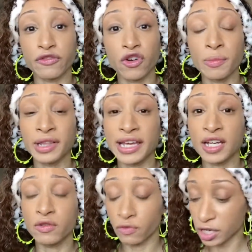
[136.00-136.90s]

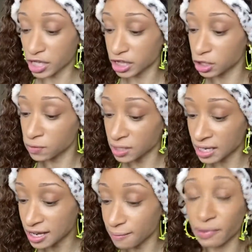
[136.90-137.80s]
formulated with
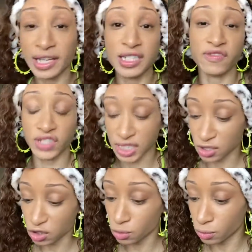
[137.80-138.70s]
unique blends of
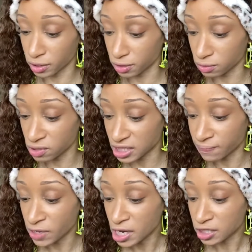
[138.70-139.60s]
essential oils
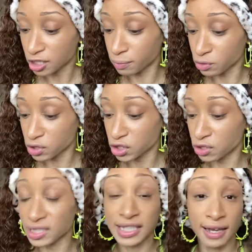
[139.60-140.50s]
to boost
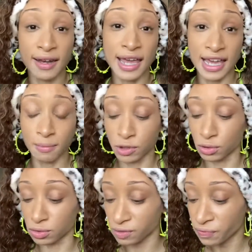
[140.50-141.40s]
your skin and
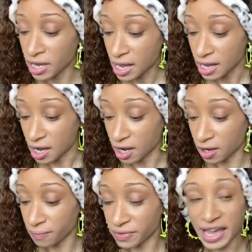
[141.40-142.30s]
mood.
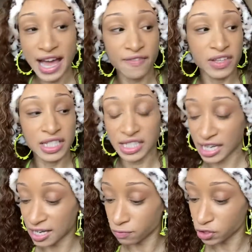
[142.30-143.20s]
They have this
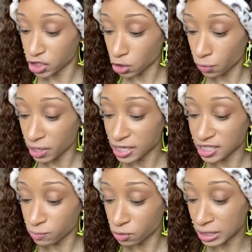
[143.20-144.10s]
in restoring,
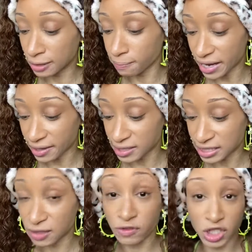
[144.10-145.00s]
smoothing,
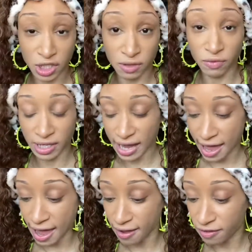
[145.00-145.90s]
balancing, which is the one I
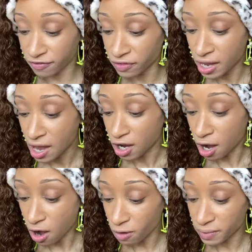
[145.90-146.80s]
have,
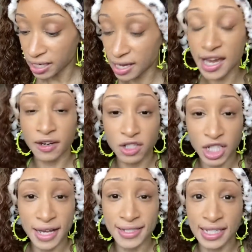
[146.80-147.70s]
calming,
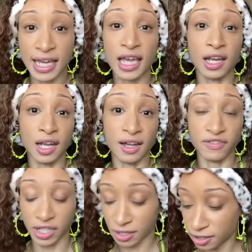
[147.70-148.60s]
energizing, and
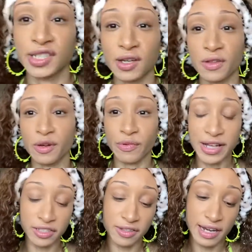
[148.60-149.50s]
loving. So the
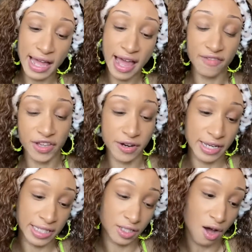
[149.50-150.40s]
bronzer that I have here
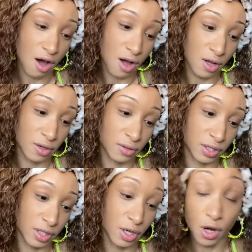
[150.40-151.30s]
is
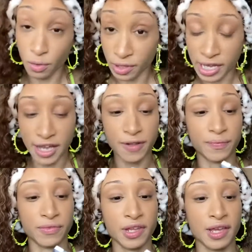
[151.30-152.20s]
called Coconut.
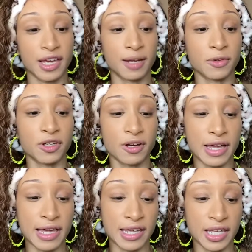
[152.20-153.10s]
And I'm gonna go
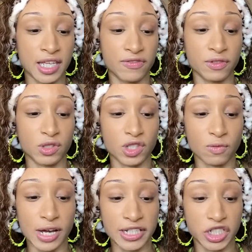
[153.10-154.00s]
ahead and give you
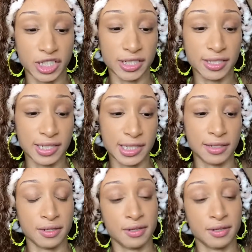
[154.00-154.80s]
swatches.